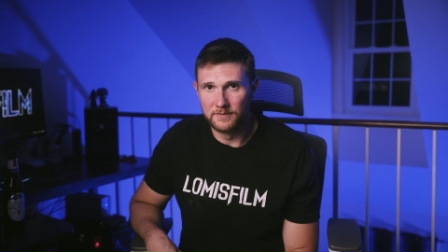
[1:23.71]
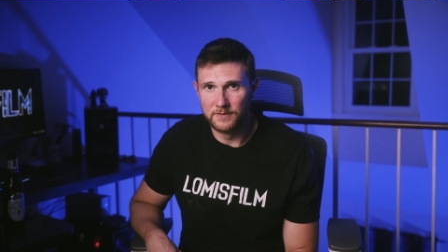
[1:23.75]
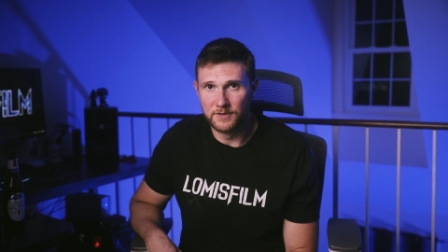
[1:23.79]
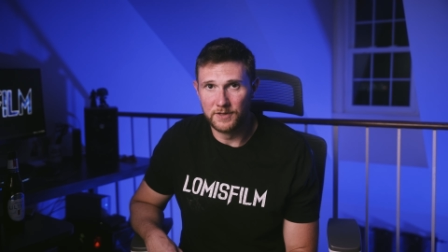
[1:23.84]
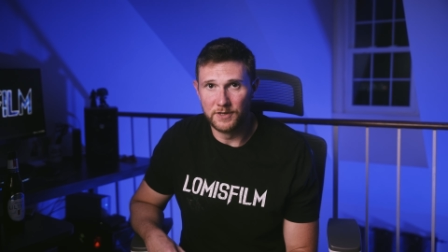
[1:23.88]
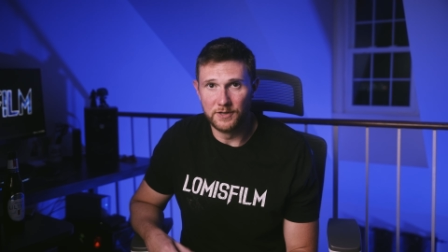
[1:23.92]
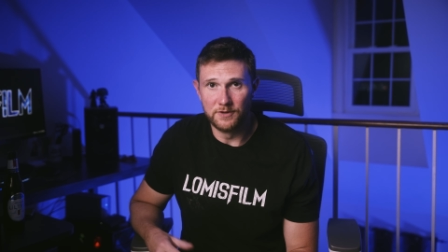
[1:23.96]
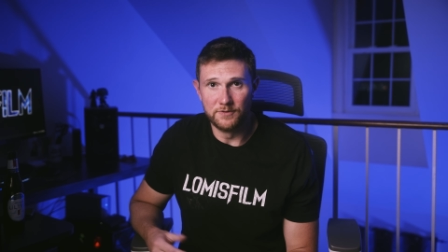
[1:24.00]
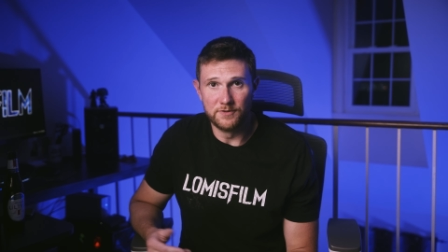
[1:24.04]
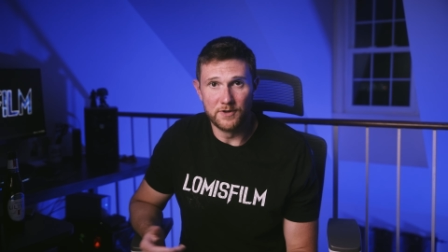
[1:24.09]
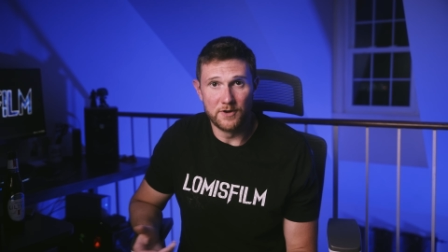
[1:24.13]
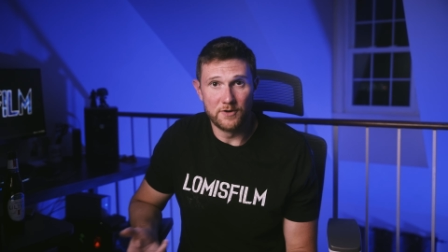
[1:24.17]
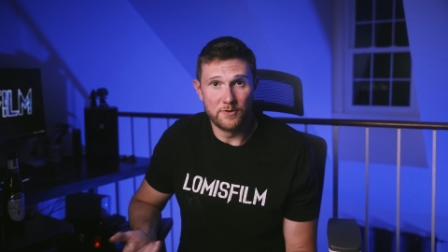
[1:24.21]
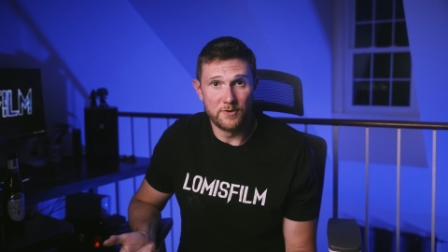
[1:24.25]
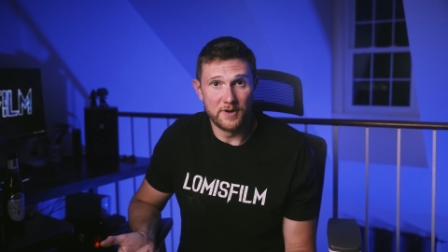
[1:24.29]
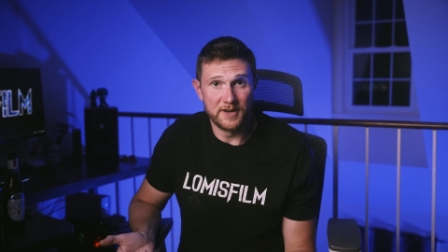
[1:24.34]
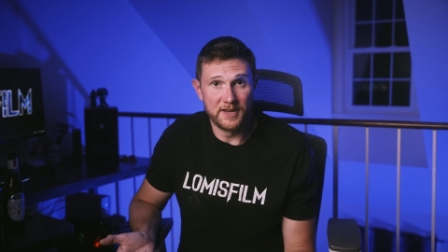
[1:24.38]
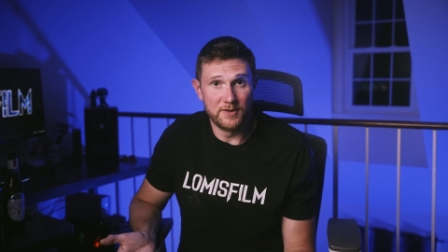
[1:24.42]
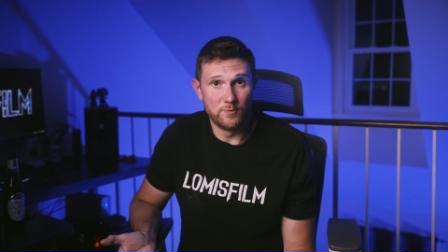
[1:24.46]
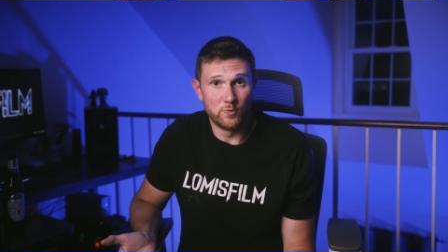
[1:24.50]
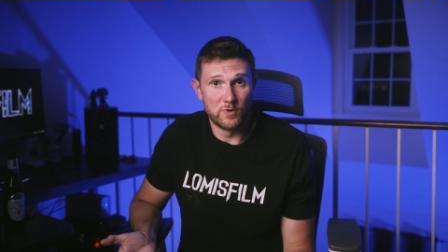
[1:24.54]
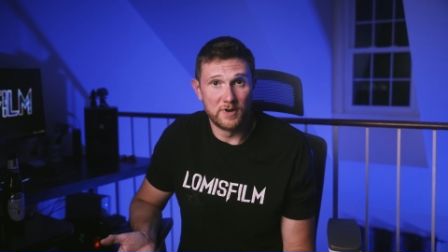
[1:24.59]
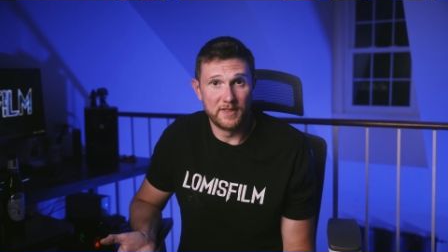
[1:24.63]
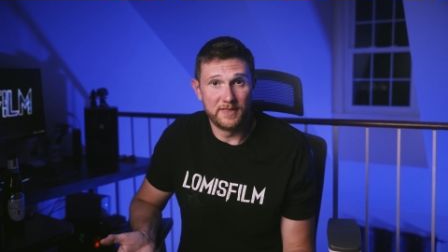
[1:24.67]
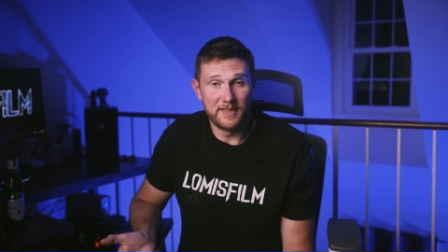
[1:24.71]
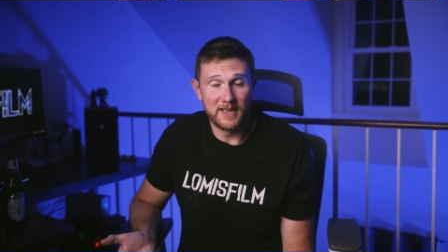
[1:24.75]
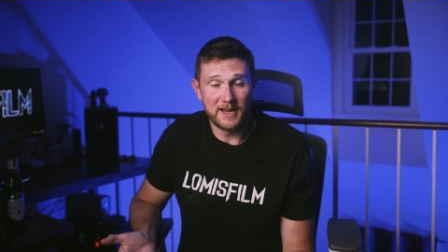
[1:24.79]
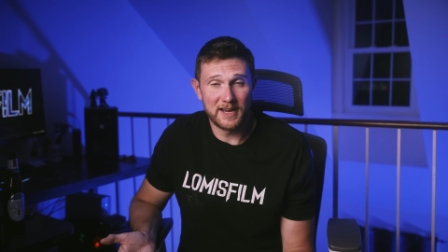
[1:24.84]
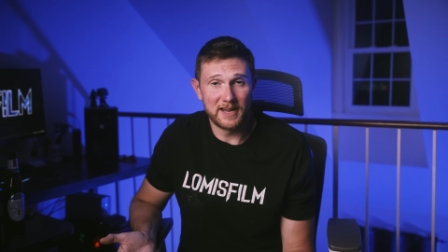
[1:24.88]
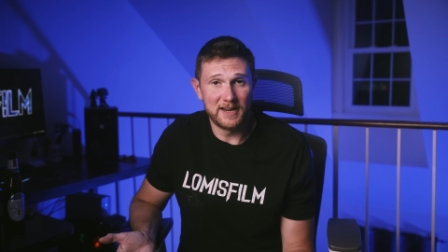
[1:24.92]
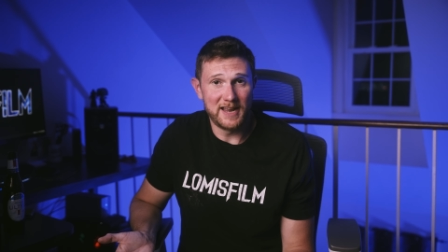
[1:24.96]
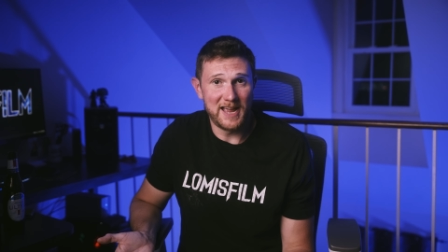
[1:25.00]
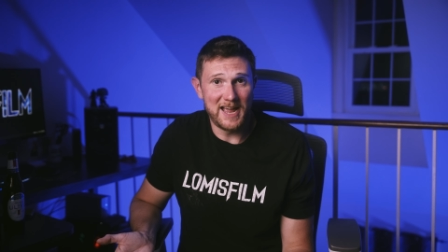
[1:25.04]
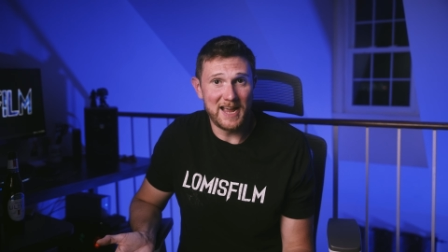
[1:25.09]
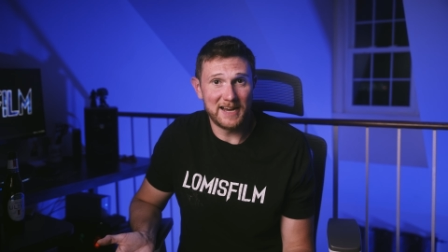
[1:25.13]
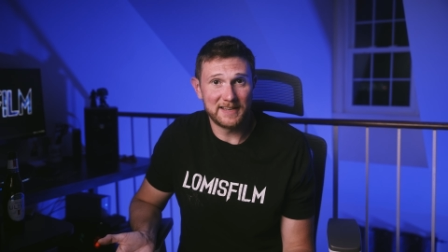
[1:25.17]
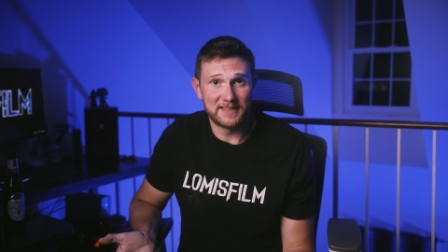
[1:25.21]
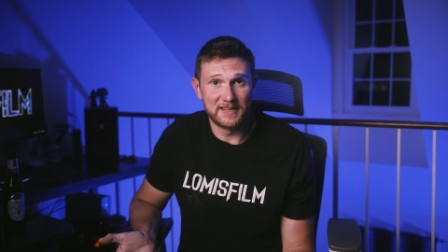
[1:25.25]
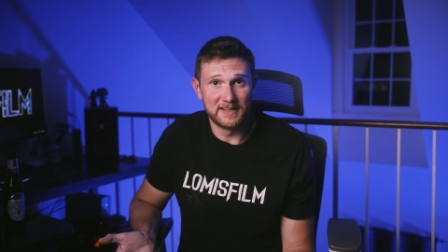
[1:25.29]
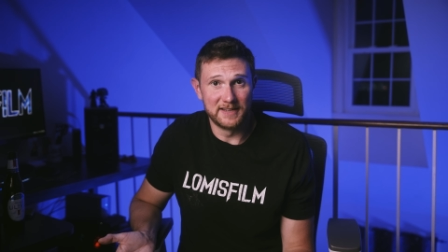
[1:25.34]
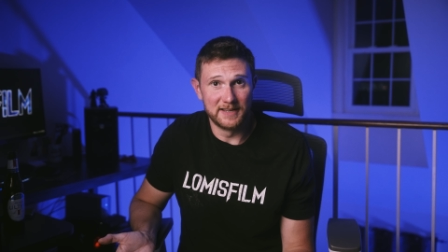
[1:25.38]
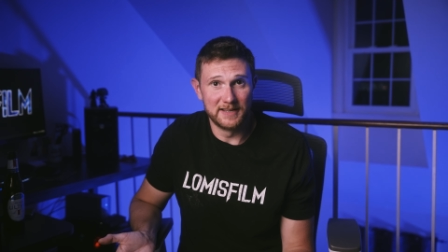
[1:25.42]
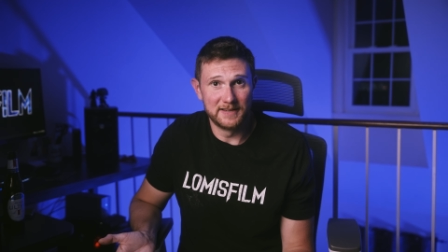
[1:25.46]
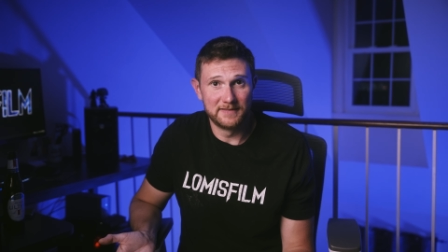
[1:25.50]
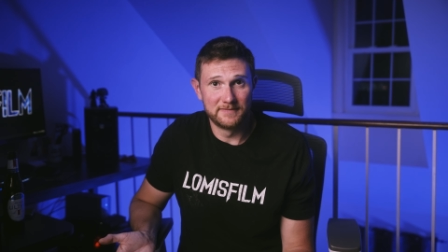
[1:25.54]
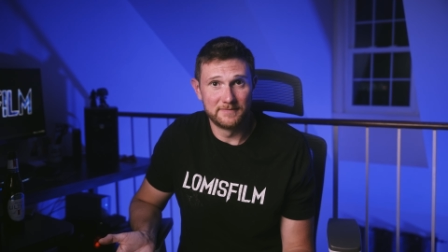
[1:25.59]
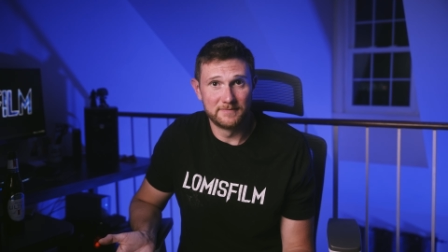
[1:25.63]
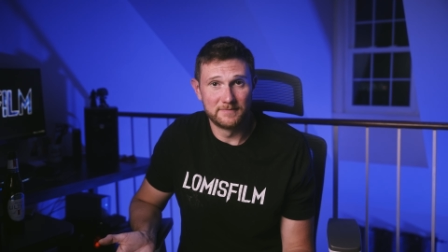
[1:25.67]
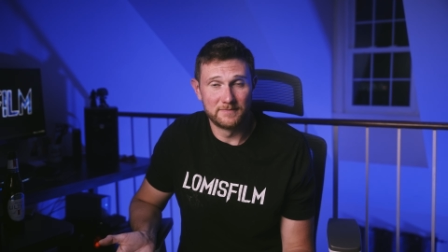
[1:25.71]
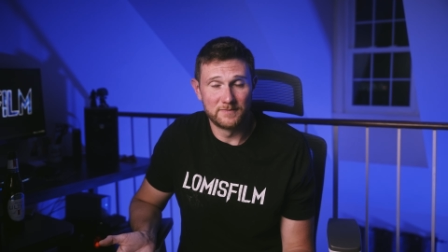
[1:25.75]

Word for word: Do you know anyone that can act in it?